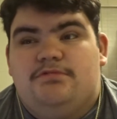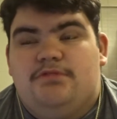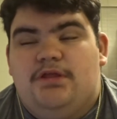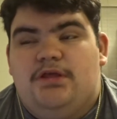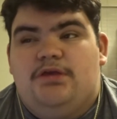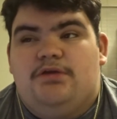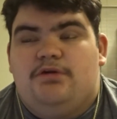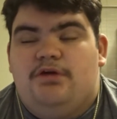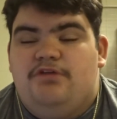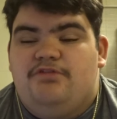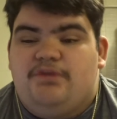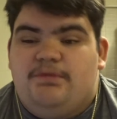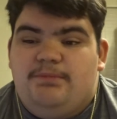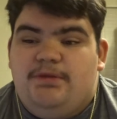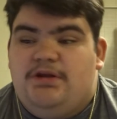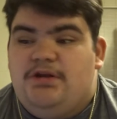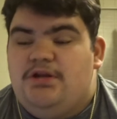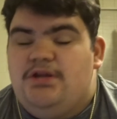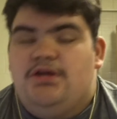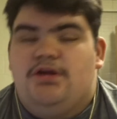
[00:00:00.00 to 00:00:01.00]
like if I'm
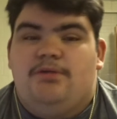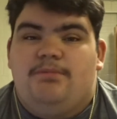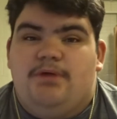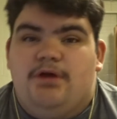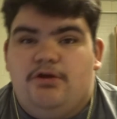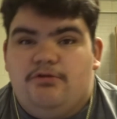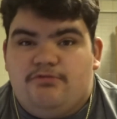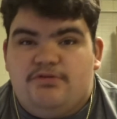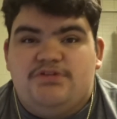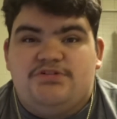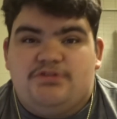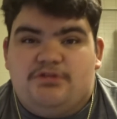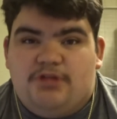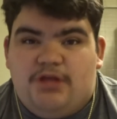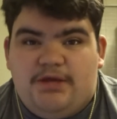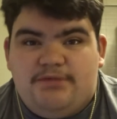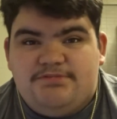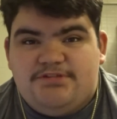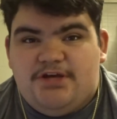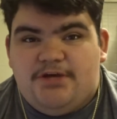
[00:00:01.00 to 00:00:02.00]
editing on my original
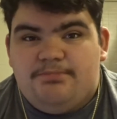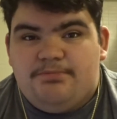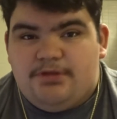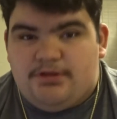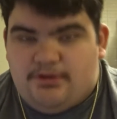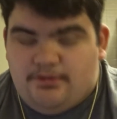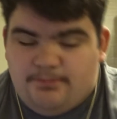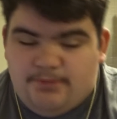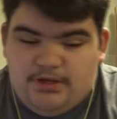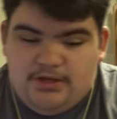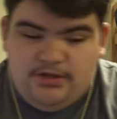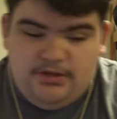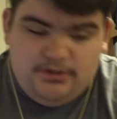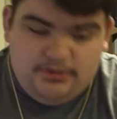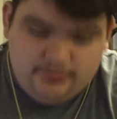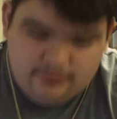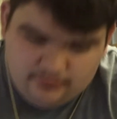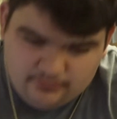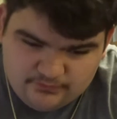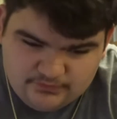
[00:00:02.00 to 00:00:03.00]
laptop, like on my
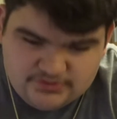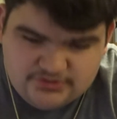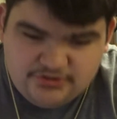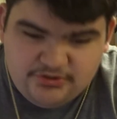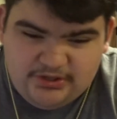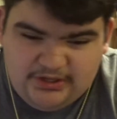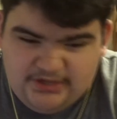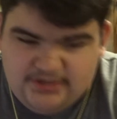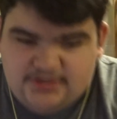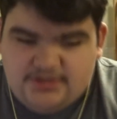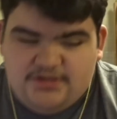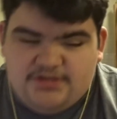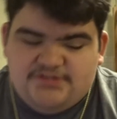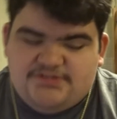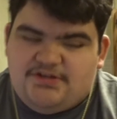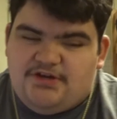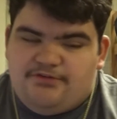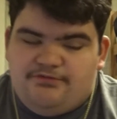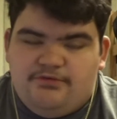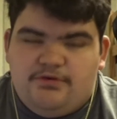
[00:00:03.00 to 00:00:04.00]
uh, original editing
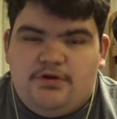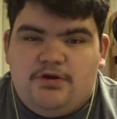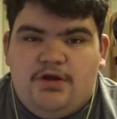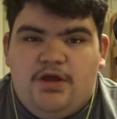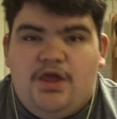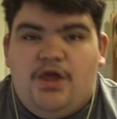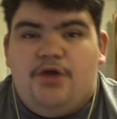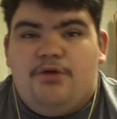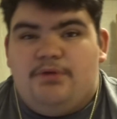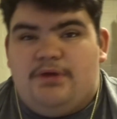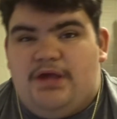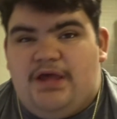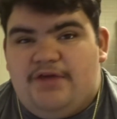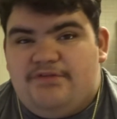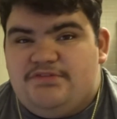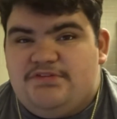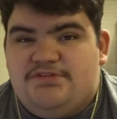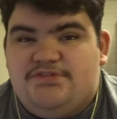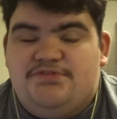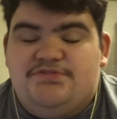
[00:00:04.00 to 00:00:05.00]
software, what I
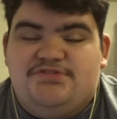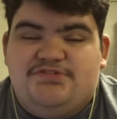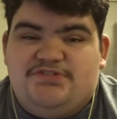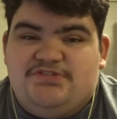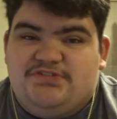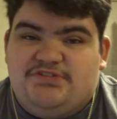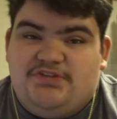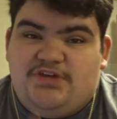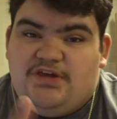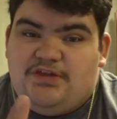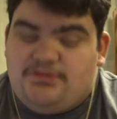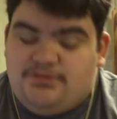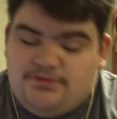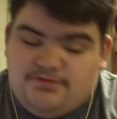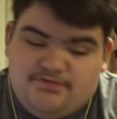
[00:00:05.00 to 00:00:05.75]
have to do is just get